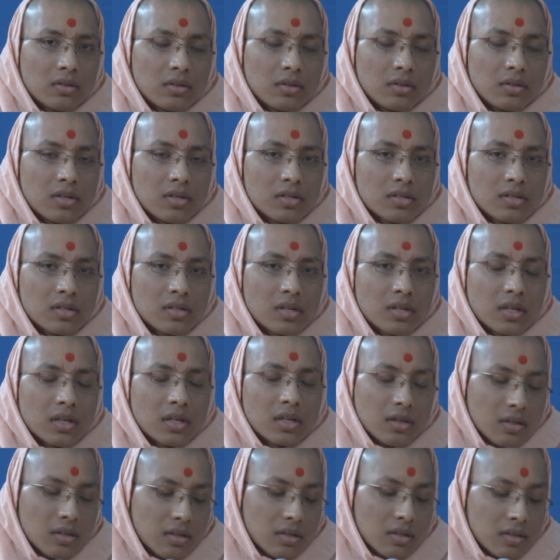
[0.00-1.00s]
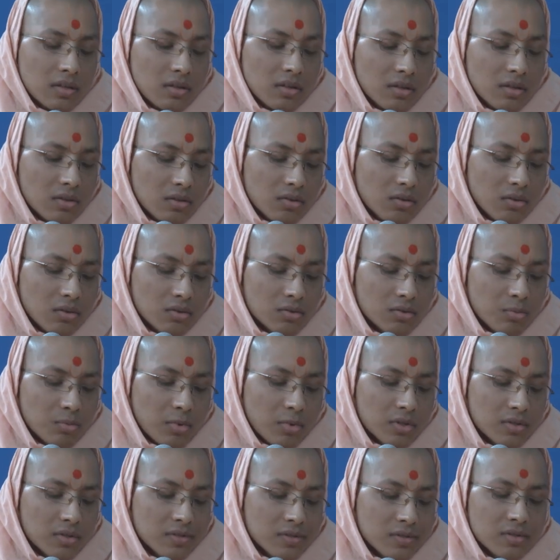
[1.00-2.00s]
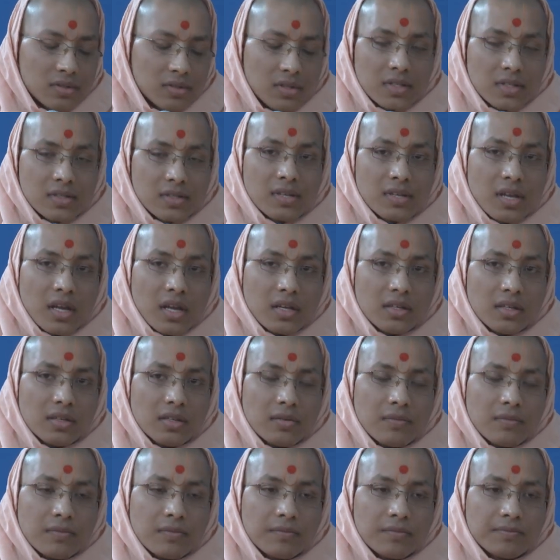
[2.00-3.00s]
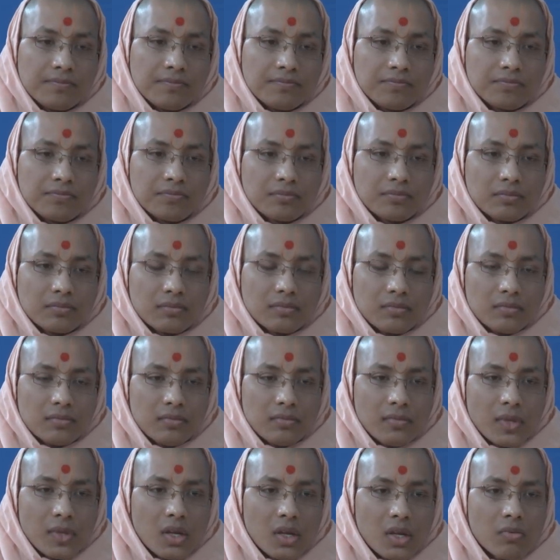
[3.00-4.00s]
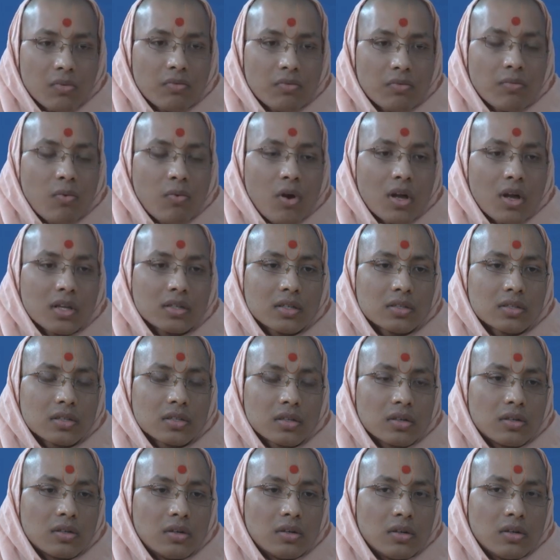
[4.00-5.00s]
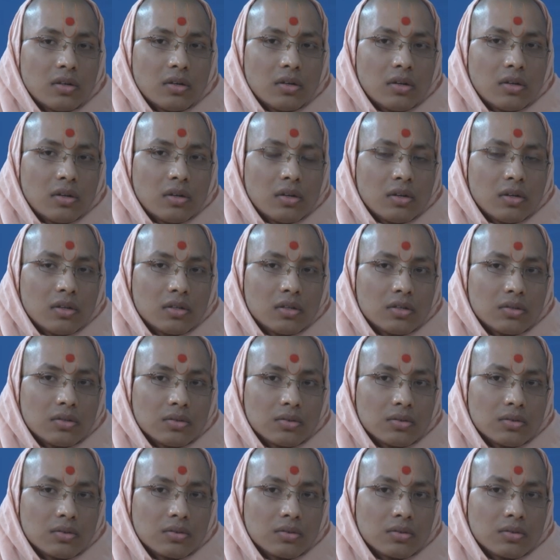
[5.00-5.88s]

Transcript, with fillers: This, uh, those persons, they said, we want to